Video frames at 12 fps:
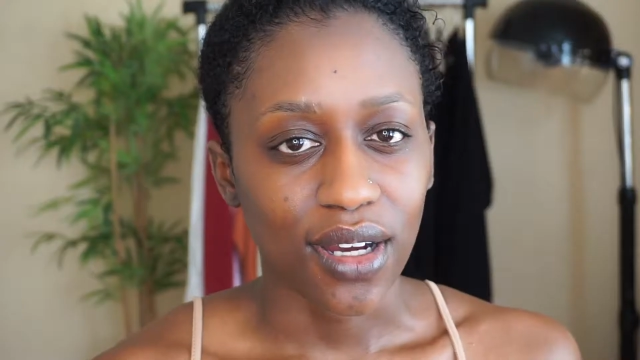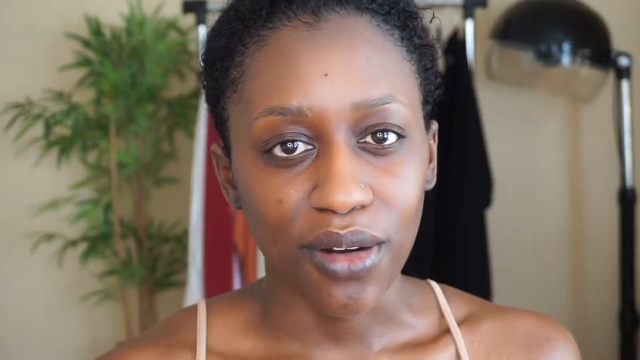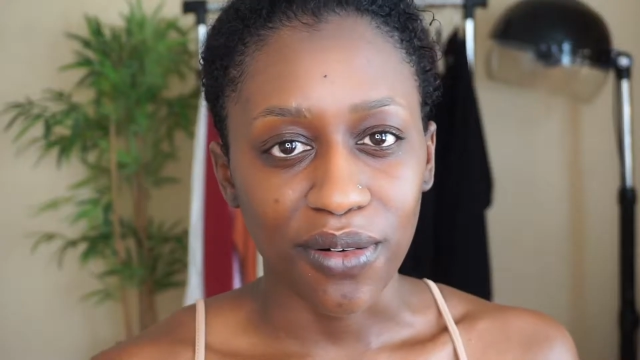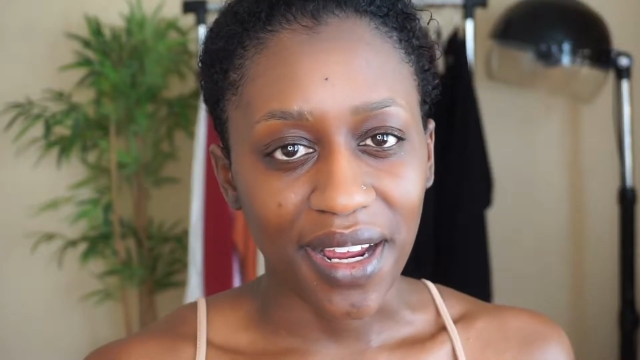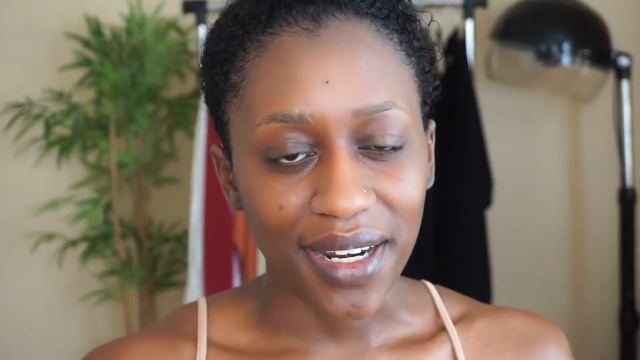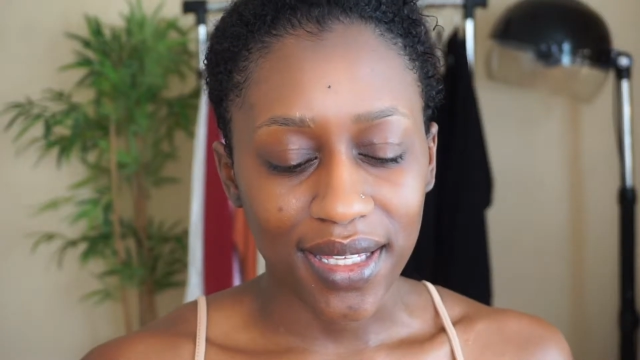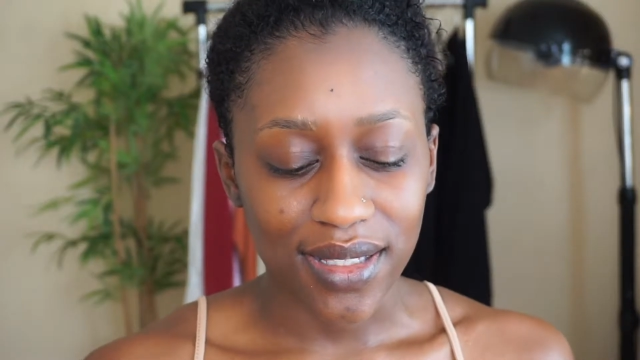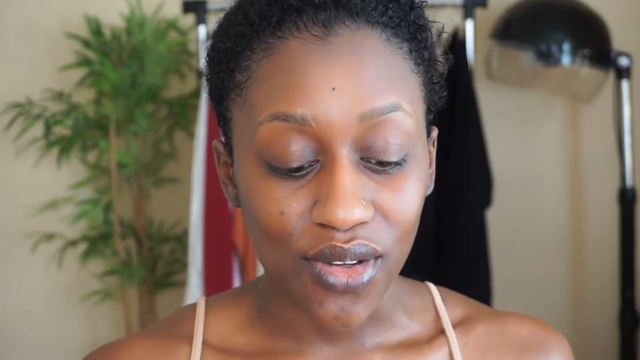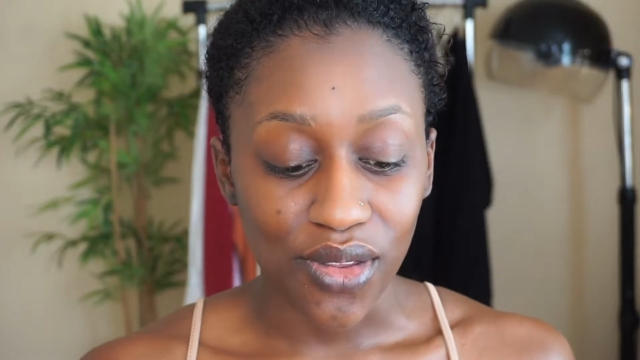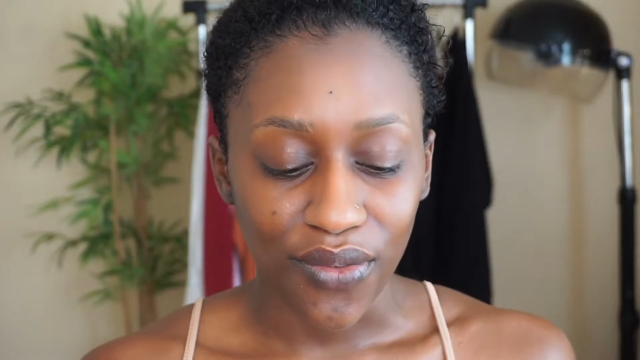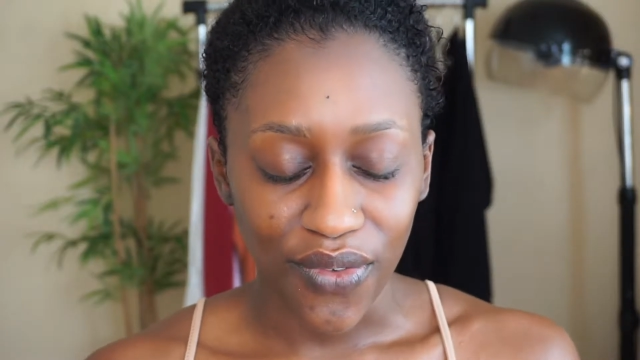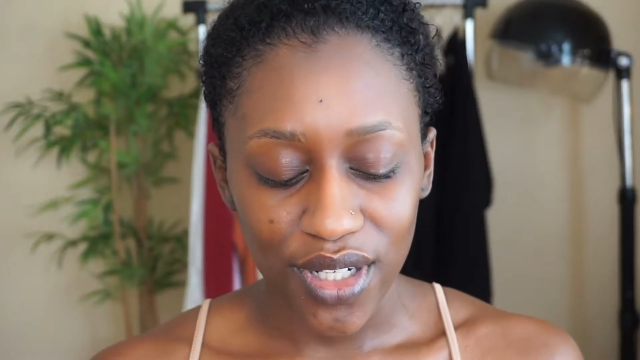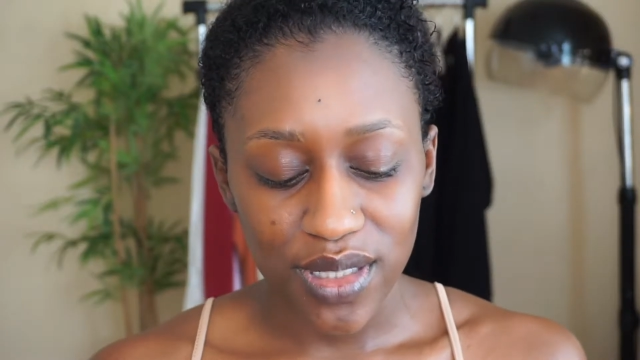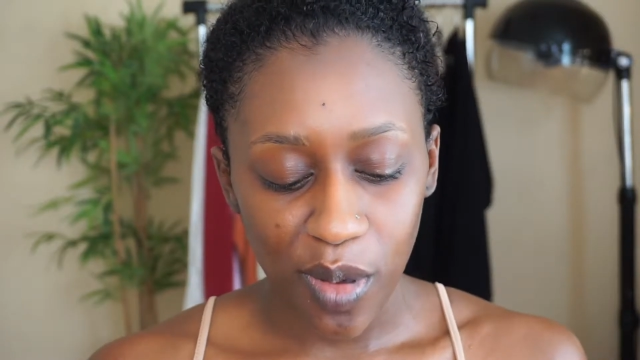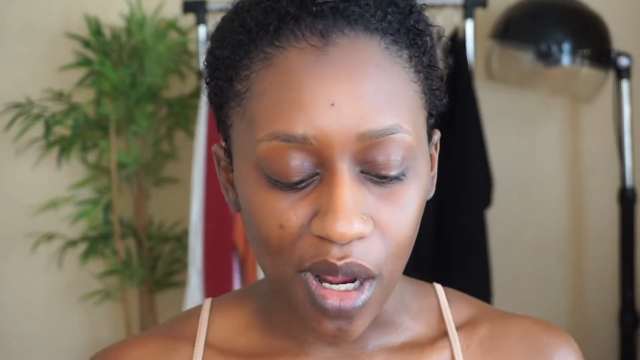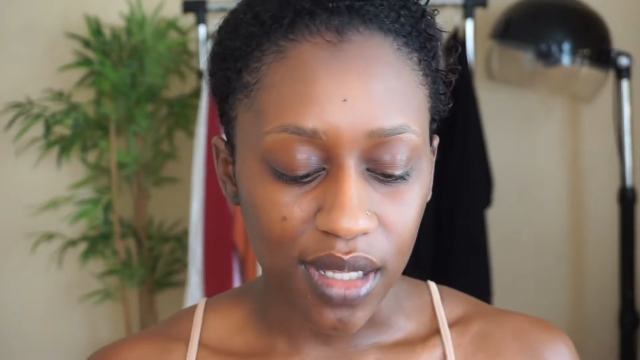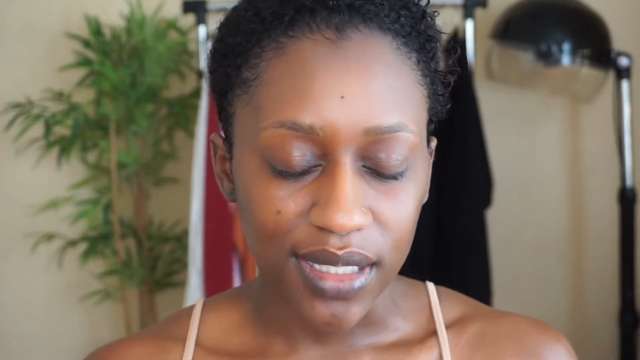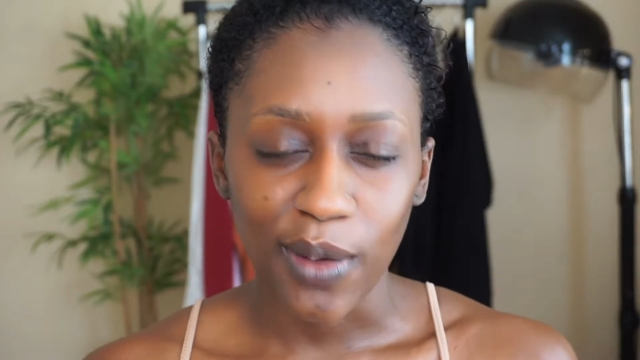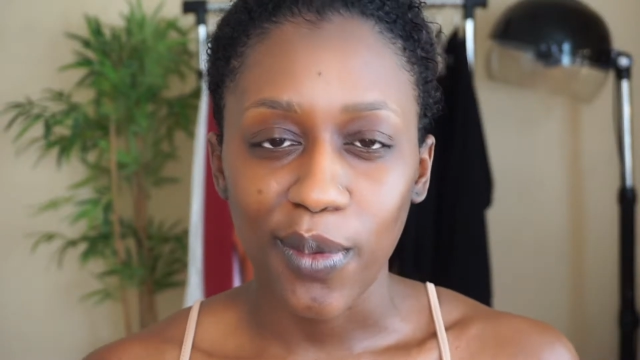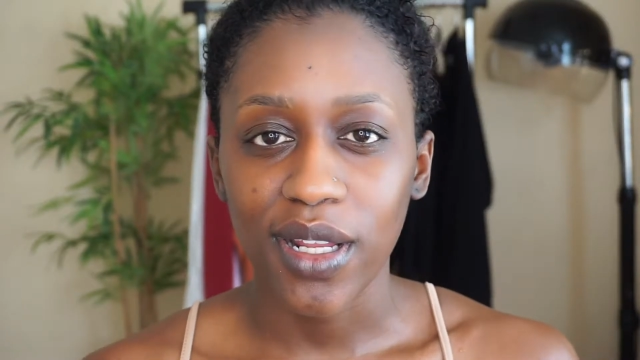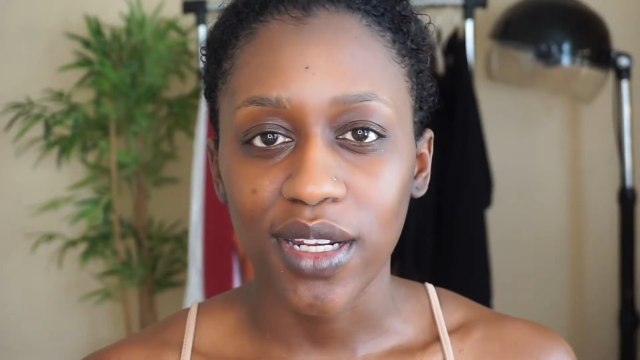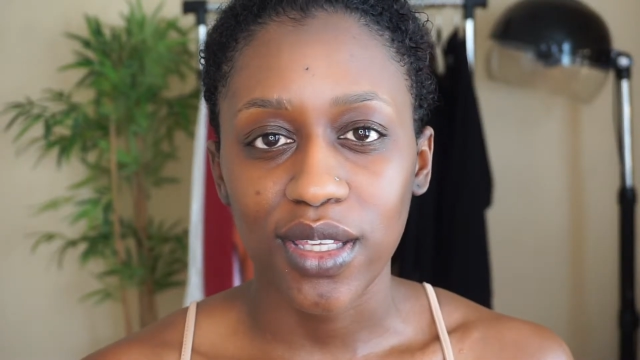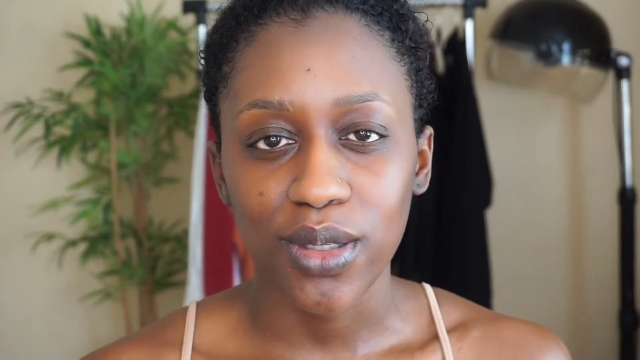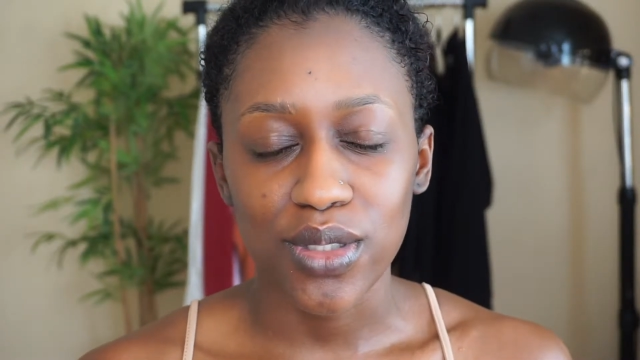Alrighty, so the first product that we're
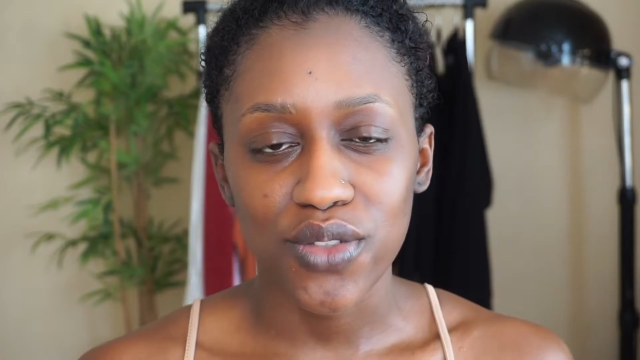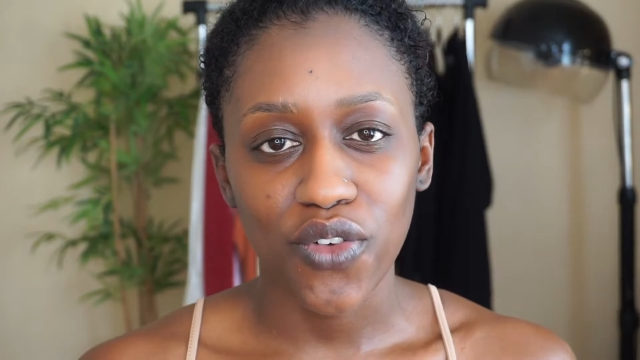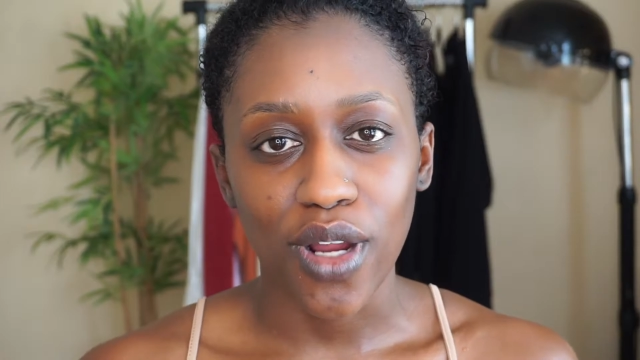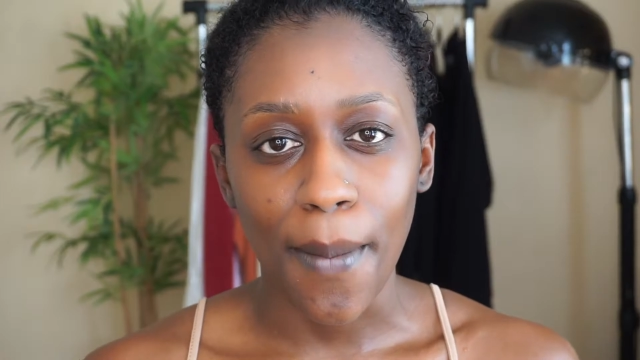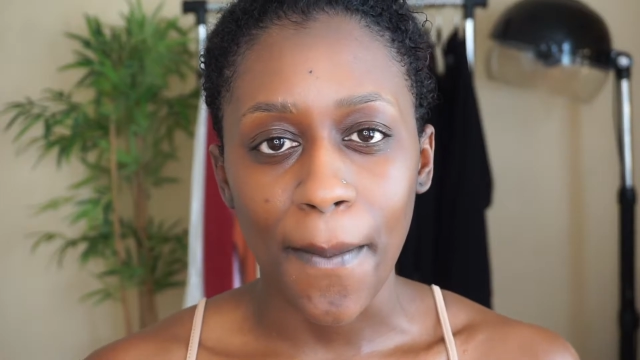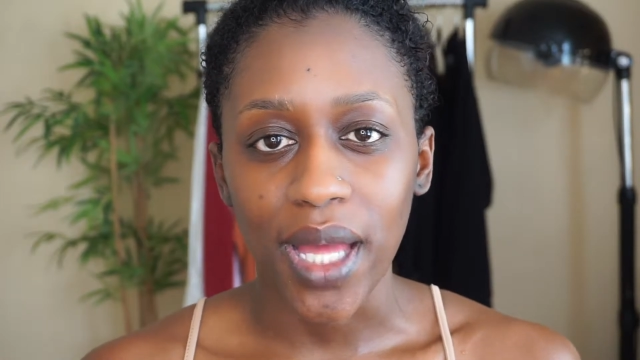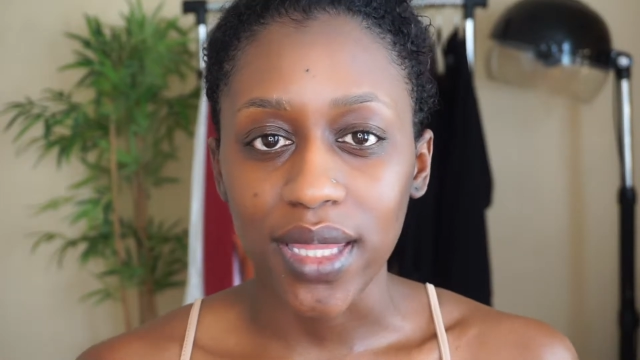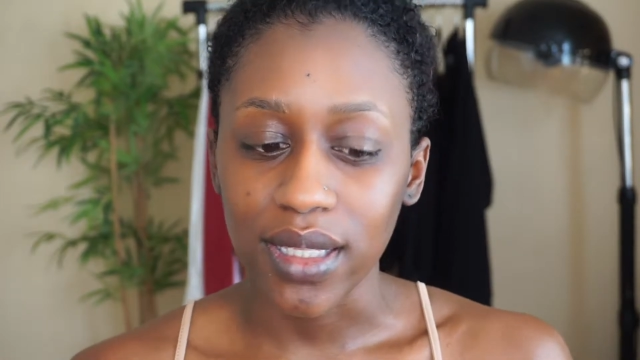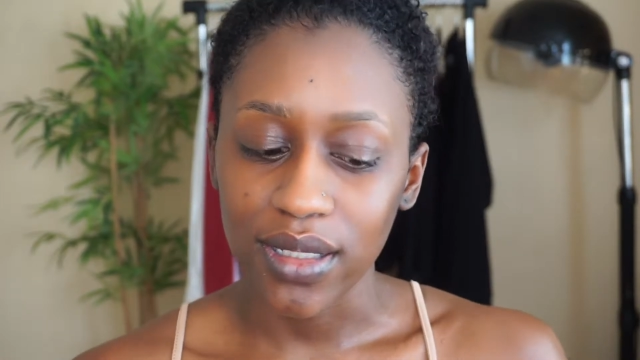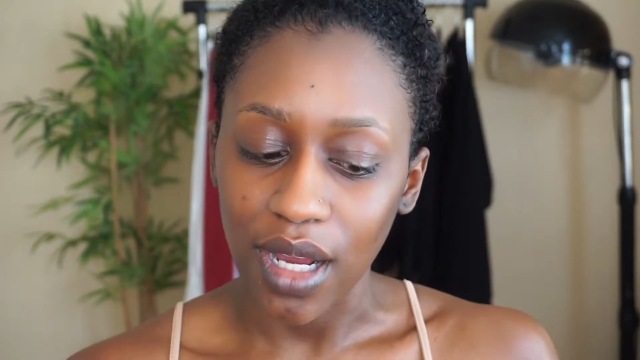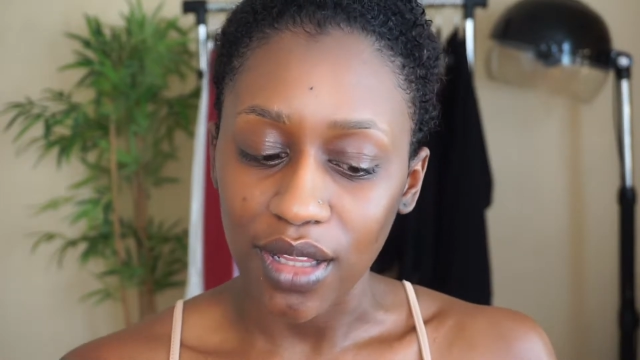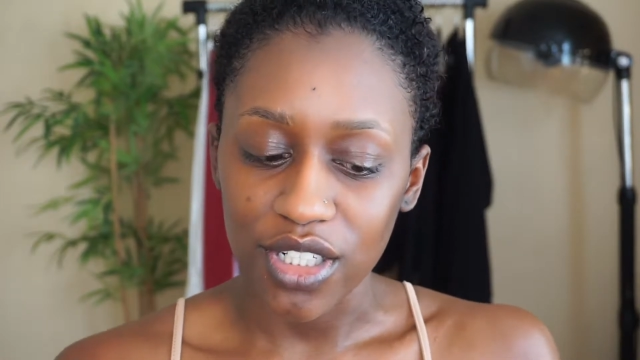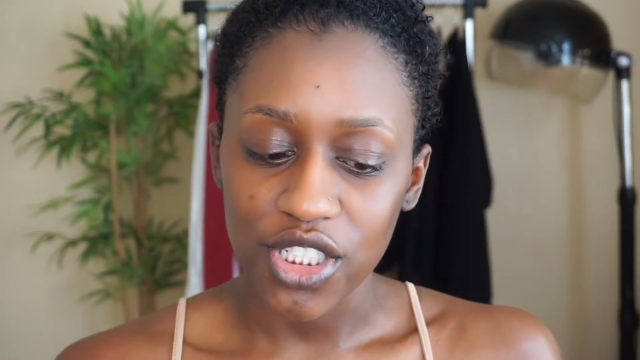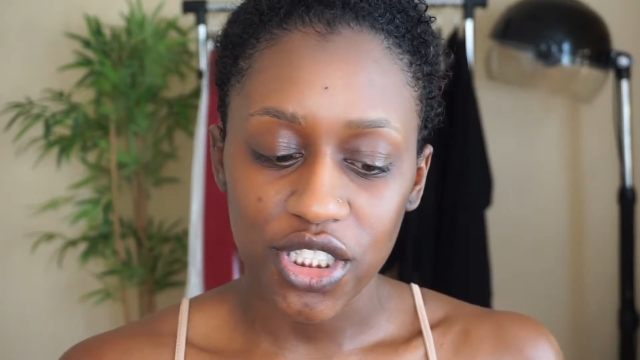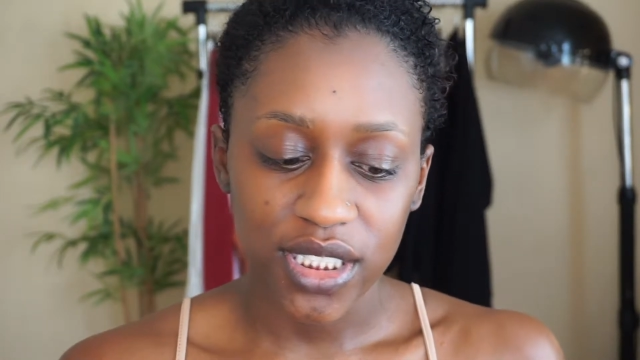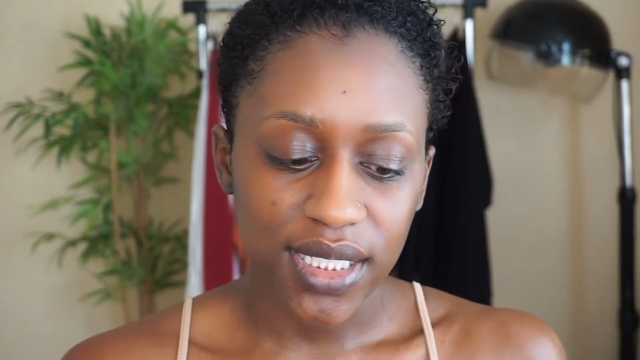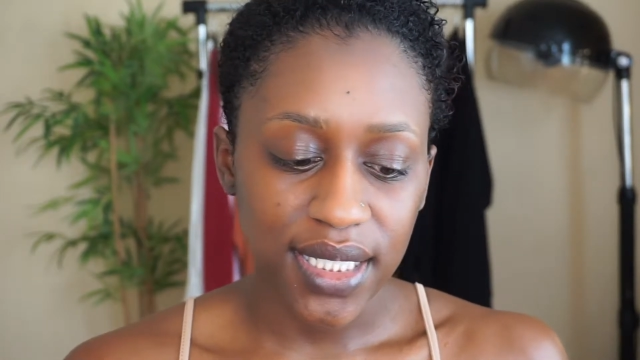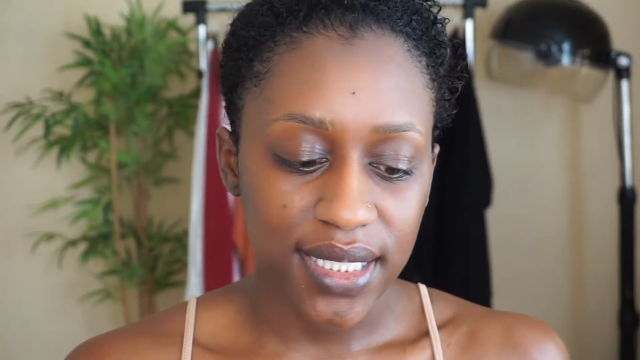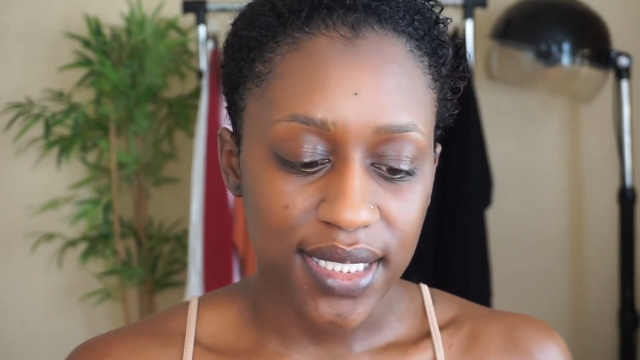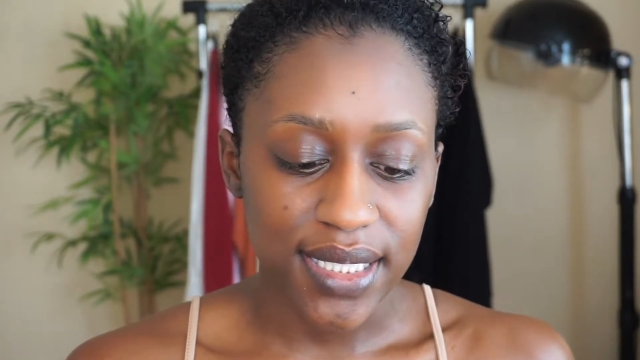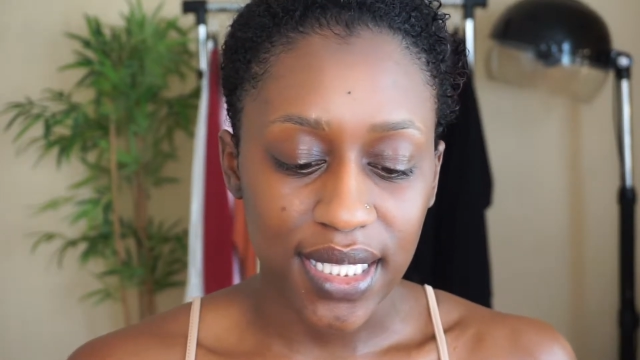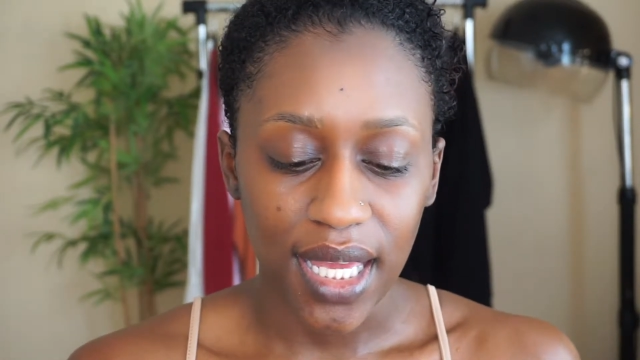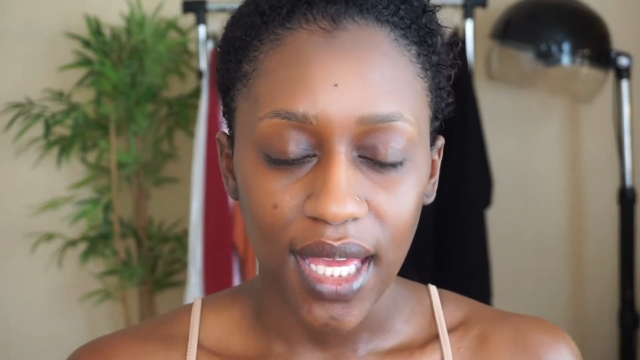going to use from the Dollar Tree is